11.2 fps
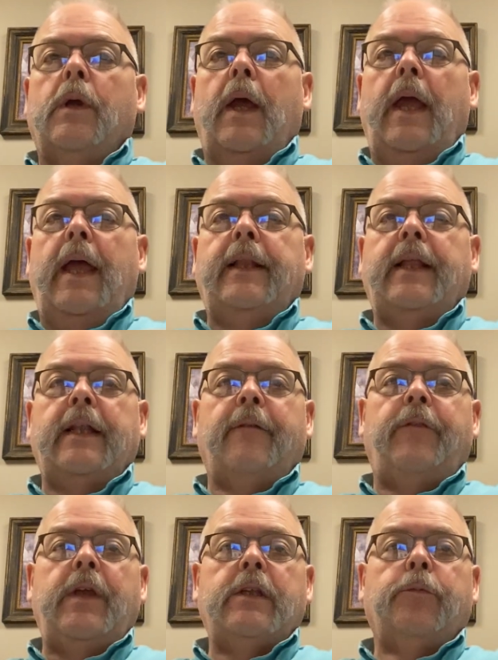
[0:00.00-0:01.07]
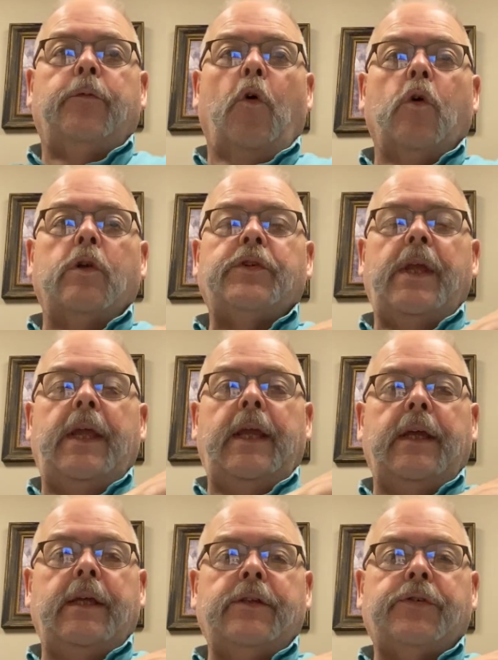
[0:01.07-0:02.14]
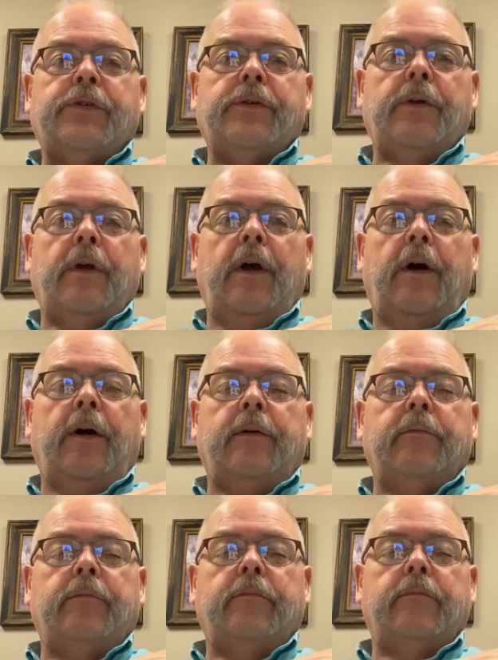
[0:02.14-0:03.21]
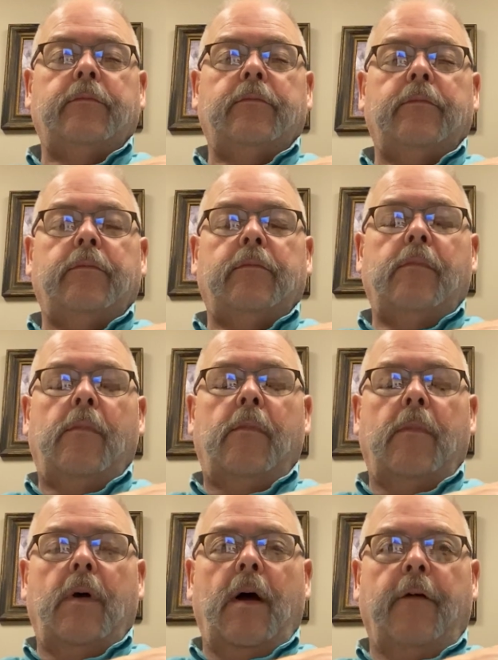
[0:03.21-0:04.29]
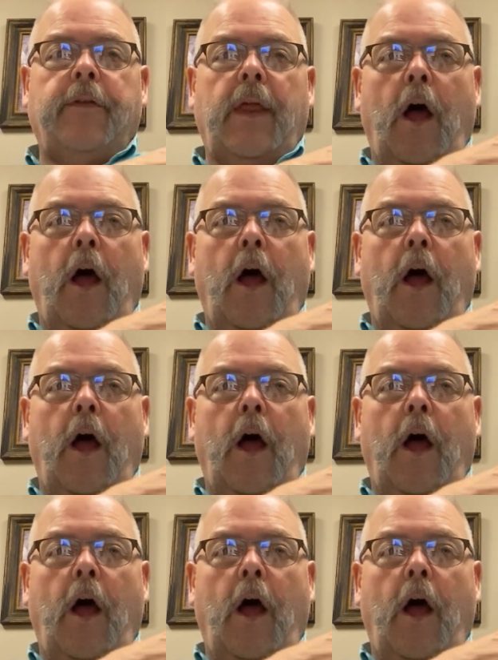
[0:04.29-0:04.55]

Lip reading: and that defense force is of the